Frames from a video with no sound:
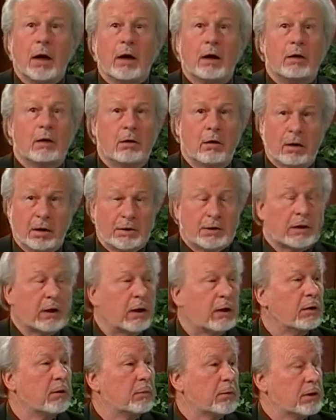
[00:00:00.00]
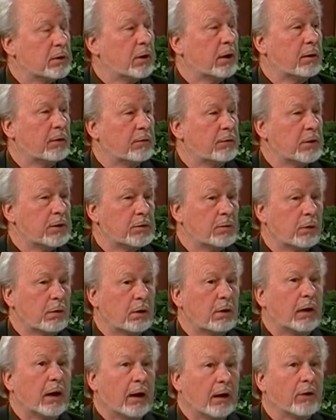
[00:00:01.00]
God's kingdom is not of this
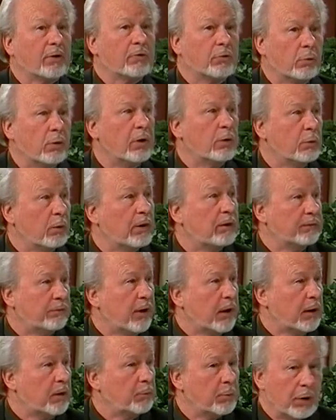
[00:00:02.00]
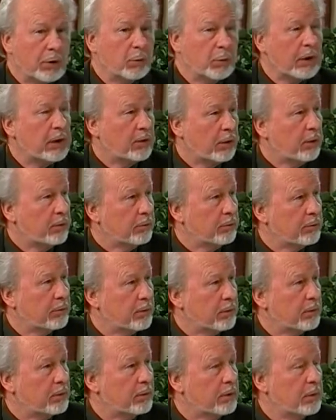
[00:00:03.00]
world, else would we fight, but we don't,
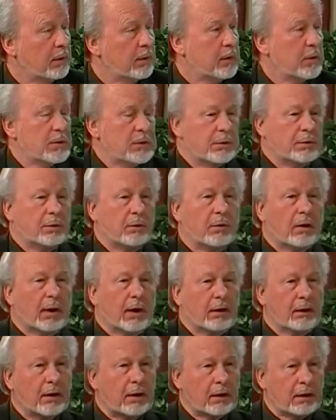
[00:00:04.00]
So I think